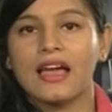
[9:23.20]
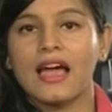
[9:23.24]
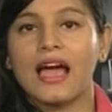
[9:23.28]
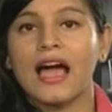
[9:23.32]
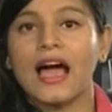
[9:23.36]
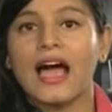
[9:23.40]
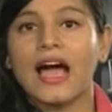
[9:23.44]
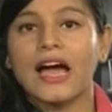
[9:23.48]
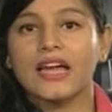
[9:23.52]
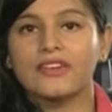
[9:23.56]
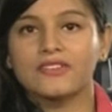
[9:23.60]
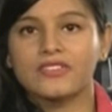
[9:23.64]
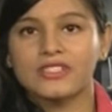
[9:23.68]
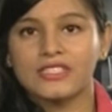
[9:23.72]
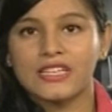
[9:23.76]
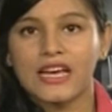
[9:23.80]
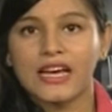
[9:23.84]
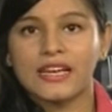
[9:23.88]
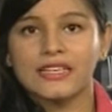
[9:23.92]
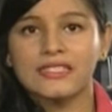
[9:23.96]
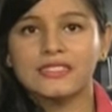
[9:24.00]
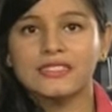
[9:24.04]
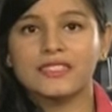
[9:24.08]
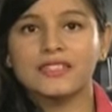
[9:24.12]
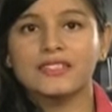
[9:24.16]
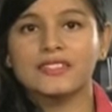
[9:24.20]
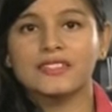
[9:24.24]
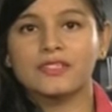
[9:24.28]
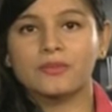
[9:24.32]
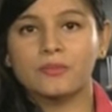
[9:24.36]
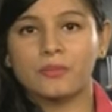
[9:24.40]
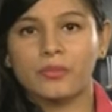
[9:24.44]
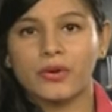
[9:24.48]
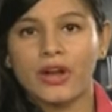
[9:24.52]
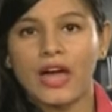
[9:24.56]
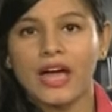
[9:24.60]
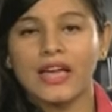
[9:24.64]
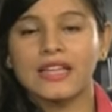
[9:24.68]
Advertisers and
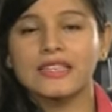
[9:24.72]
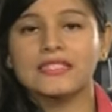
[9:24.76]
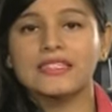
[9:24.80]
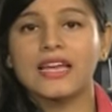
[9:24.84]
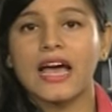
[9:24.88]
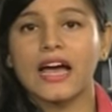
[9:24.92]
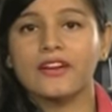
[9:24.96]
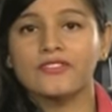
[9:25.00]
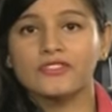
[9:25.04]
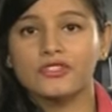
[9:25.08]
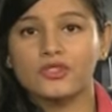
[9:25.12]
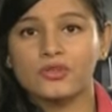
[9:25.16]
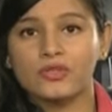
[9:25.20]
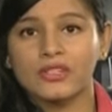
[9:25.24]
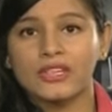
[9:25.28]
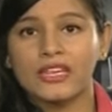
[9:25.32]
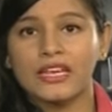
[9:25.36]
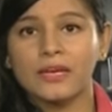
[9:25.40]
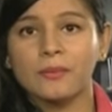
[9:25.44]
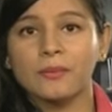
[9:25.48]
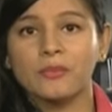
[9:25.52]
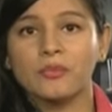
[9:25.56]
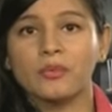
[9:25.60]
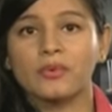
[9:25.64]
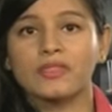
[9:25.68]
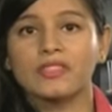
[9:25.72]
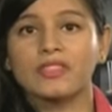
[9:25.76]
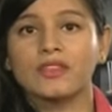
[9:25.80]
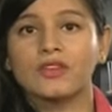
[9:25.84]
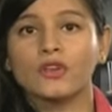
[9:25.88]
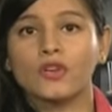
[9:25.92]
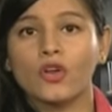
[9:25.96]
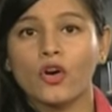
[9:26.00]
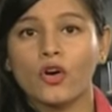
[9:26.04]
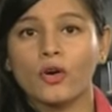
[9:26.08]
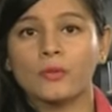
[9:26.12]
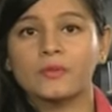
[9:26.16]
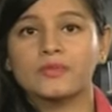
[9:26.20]
brands have to keep with the
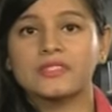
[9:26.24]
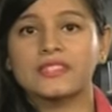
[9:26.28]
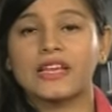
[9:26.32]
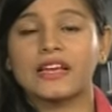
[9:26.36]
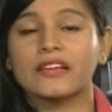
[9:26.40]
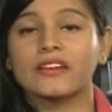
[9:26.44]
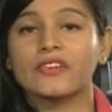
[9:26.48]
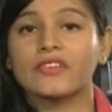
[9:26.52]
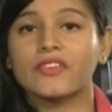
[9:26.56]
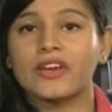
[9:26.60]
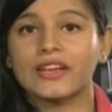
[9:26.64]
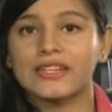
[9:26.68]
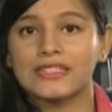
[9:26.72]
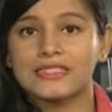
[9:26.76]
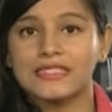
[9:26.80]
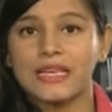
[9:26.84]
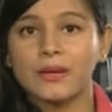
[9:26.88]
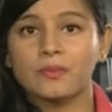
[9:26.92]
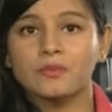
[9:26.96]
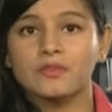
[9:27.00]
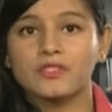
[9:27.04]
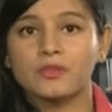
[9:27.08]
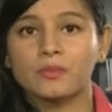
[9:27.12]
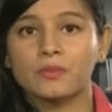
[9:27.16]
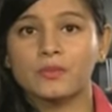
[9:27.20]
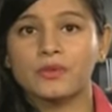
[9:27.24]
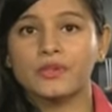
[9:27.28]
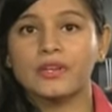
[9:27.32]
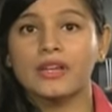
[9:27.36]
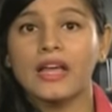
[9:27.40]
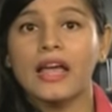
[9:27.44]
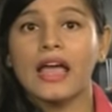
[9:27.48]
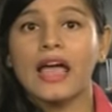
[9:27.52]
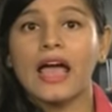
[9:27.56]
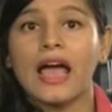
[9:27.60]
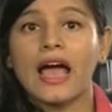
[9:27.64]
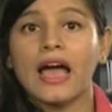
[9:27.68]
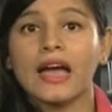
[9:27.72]
norms that are acceptable
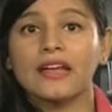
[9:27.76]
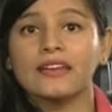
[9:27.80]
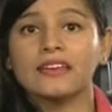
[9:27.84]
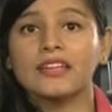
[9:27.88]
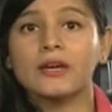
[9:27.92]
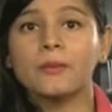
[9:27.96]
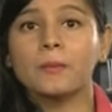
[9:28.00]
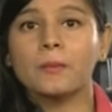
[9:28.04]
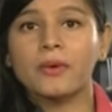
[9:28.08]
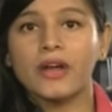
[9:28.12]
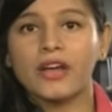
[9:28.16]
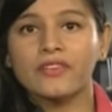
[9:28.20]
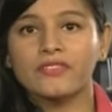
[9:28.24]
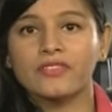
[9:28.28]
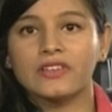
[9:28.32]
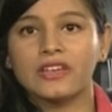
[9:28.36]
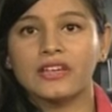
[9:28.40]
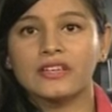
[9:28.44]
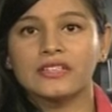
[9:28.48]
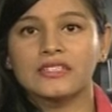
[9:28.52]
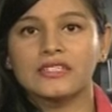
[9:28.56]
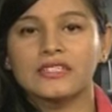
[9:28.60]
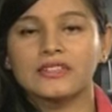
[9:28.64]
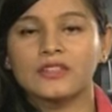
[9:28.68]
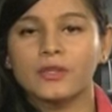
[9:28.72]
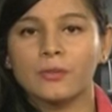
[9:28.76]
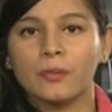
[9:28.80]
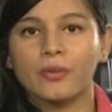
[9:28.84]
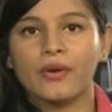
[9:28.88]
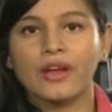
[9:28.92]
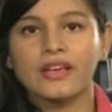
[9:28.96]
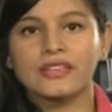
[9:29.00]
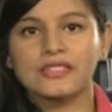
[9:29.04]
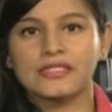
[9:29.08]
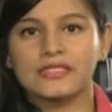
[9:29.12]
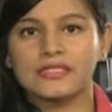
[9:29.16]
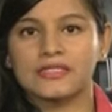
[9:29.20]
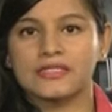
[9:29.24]
and are prevalent in the
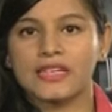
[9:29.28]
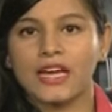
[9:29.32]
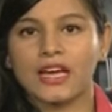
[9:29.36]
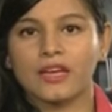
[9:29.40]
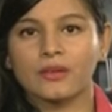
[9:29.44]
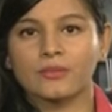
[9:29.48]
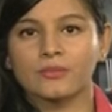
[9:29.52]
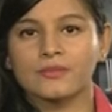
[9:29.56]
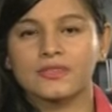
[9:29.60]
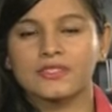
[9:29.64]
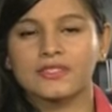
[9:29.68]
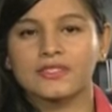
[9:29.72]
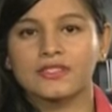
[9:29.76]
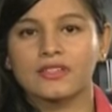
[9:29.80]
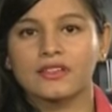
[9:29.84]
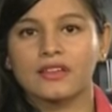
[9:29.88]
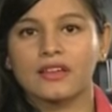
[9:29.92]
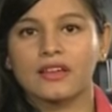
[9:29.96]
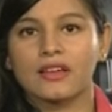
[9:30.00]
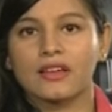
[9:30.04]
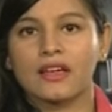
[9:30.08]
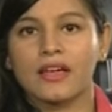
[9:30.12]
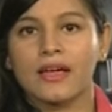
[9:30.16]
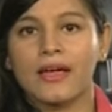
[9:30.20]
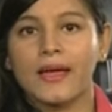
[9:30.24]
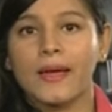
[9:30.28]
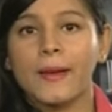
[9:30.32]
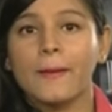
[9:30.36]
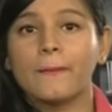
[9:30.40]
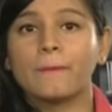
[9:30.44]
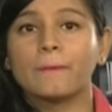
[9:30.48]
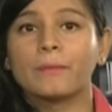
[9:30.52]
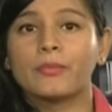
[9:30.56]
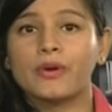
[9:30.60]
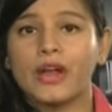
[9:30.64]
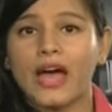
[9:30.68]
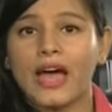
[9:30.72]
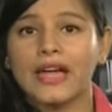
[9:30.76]
present times.
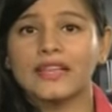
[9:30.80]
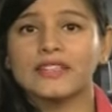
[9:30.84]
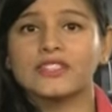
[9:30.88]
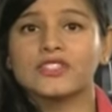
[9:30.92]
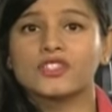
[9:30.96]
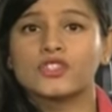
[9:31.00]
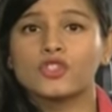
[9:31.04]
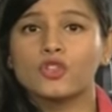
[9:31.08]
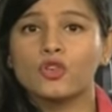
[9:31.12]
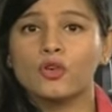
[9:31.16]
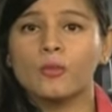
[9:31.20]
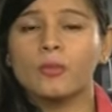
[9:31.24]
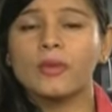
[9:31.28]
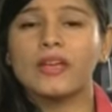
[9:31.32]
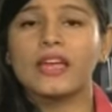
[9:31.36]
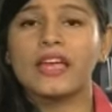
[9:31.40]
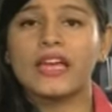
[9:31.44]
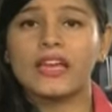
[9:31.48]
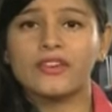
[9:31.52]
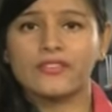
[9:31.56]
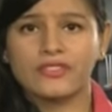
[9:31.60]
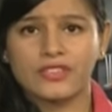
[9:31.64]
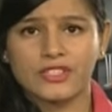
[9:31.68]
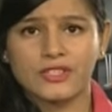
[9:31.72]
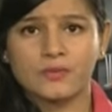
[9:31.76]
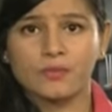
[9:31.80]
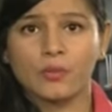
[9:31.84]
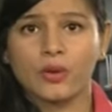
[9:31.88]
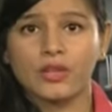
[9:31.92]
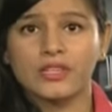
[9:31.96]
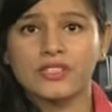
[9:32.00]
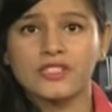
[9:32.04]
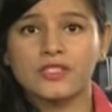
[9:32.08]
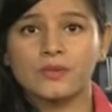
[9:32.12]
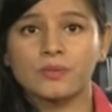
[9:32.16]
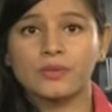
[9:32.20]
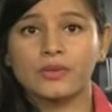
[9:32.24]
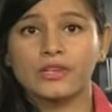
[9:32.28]
Brands do behave
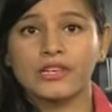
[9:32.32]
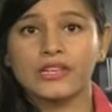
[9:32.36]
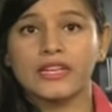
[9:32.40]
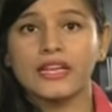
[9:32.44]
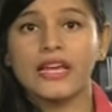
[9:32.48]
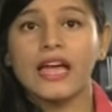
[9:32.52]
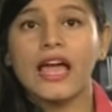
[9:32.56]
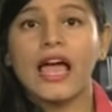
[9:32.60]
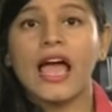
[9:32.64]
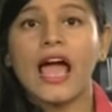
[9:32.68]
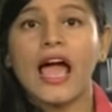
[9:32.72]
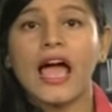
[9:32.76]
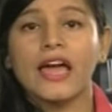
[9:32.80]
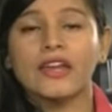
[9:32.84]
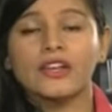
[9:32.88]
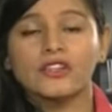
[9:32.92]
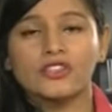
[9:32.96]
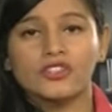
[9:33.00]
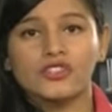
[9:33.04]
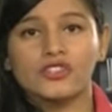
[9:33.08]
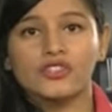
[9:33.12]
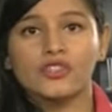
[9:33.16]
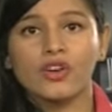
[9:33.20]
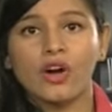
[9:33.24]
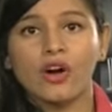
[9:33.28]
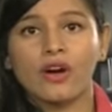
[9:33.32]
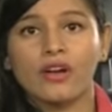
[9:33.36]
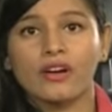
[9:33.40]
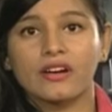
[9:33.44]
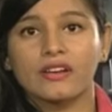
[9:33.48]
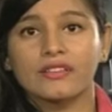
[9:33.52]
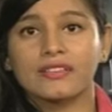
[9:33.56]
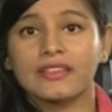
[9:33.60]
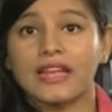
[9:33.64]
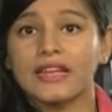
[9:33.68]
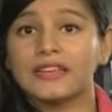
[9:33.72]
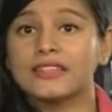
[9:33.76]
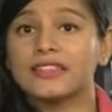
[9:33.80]
responsibly and ensure
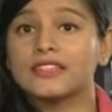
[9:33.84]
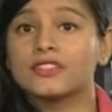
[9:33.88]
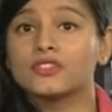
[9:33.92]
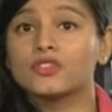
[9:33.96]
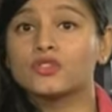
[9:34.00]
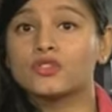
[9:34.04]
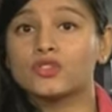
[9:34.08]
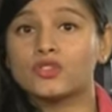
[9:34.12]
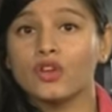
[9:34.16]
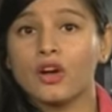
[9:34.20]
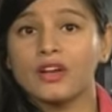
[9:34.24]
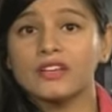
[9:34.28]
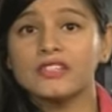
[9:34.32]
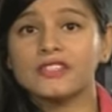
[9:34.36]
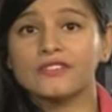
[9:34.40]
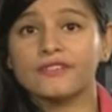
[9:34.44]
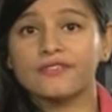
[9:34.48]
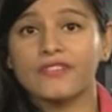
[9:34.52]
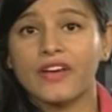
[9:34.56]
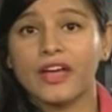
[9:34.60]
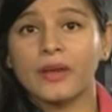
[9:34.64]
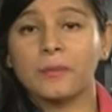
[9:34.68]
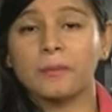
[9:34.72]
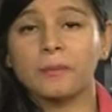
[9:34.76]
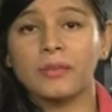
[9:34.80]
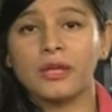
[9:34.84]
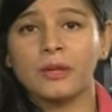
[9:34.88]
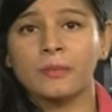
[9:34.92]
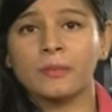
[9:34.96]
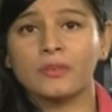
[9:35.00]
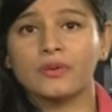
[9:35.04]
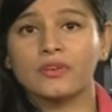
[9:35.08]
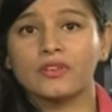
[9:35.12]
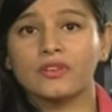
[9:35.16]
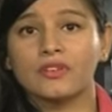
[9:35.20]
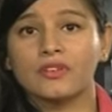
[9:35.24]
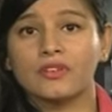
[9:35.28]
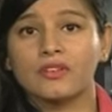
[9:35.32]
that they do not offend
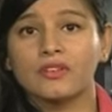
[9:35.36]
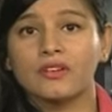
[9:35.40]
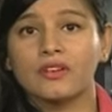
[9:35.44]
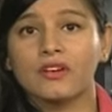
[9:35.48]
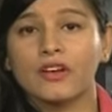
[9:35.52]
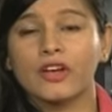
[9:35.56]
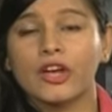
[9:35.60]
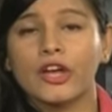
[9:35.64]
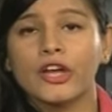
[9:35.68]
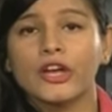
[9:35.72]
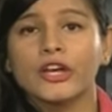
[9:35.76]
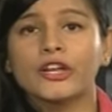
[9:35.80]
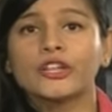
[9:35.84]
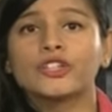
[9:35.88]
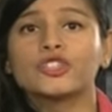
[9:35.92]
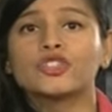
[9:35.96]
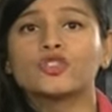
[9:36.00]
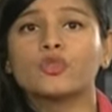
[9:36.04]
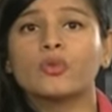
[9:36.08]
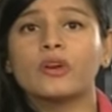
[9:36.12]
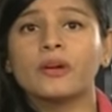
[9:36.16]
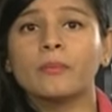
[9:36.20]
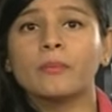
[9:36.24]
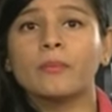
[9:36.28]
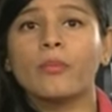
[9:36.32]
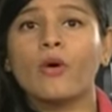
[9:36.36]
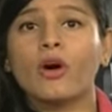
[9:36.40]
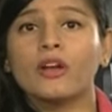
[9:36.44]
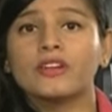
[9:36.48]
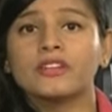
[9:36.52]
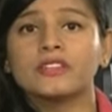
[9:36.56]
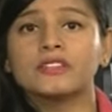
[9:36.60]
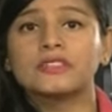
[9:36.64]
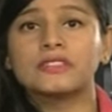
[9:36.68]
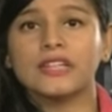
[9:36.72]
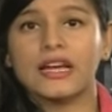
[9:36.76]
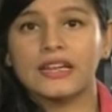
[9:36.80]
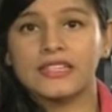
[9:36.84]
people. Two
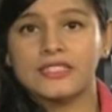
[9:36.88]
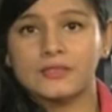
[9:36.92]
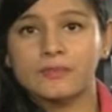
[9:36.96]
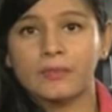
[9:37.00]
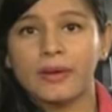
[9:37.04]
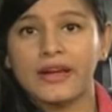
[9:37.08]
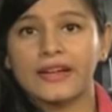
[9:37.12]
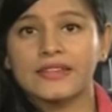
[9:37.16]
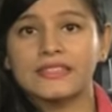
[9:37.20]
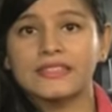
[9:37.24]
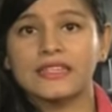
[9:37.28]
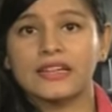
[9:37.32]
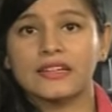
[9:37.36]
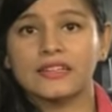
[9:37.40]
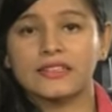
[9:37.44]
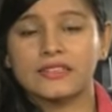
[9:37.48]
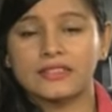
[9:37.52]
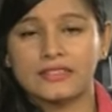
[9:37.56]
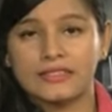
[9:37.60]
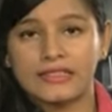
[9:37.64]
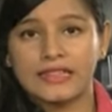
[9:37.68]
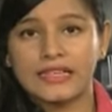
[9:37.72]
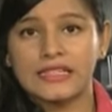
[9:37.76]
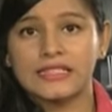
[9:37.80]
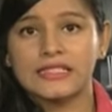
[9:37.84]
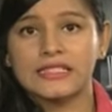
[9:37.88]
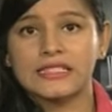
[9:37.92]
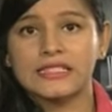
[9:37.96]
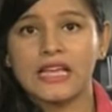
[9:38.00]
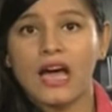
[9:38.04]
important aspects under this